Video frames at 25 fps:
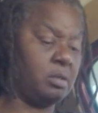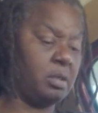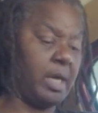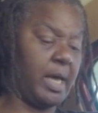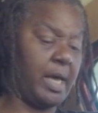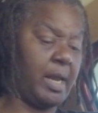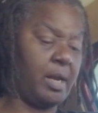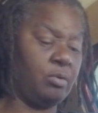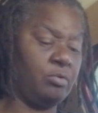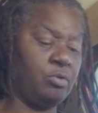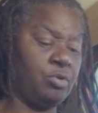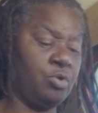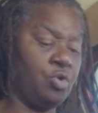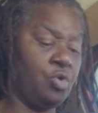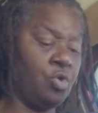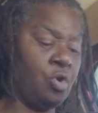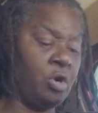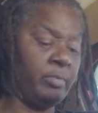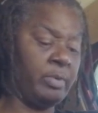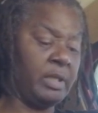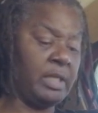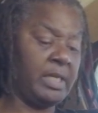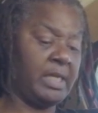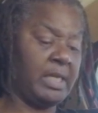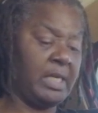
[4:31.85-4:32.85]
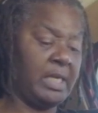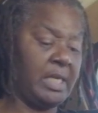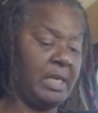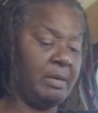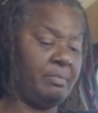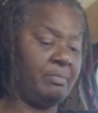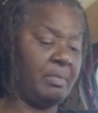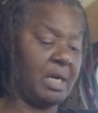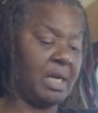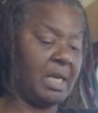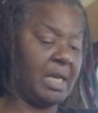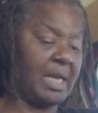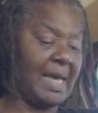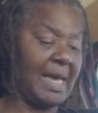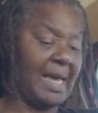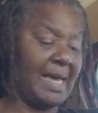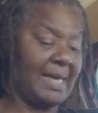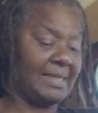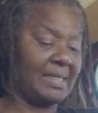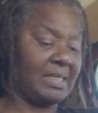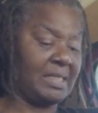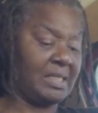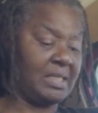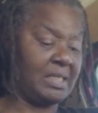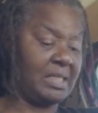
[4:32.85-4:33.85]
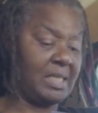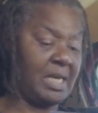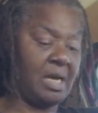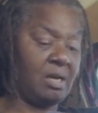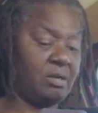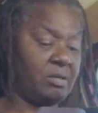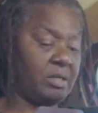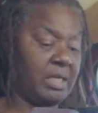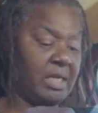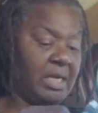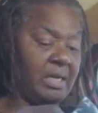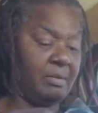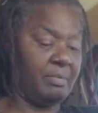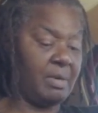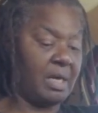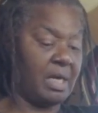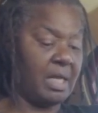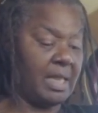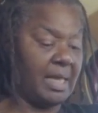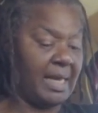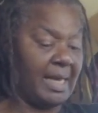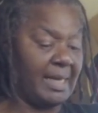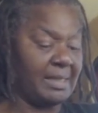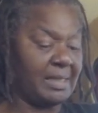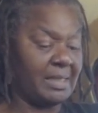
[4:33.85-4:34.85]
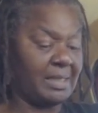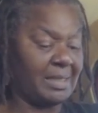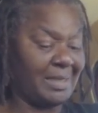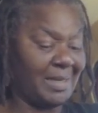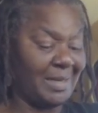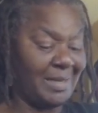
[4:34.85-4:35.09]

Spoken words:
I don't normally need my glasses. I don't need my glasses.